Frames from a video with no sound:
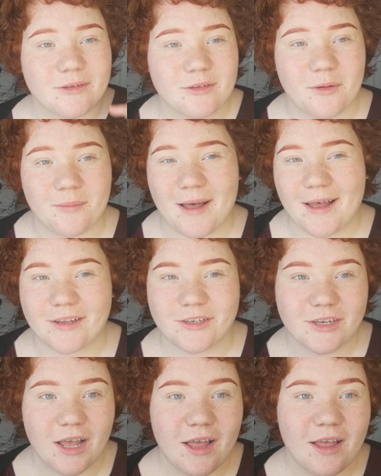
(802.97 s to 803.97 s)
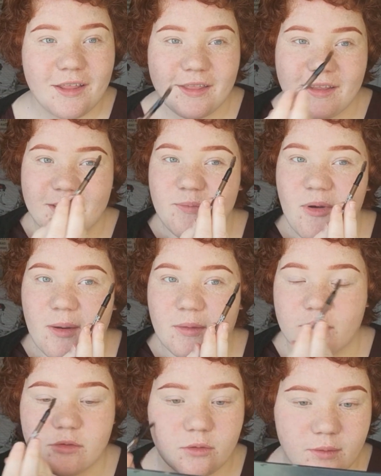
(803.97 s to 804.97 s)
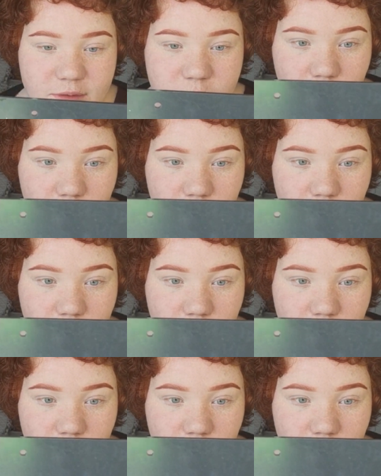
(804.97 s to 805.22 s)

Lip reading: eyes don't match. This brow is always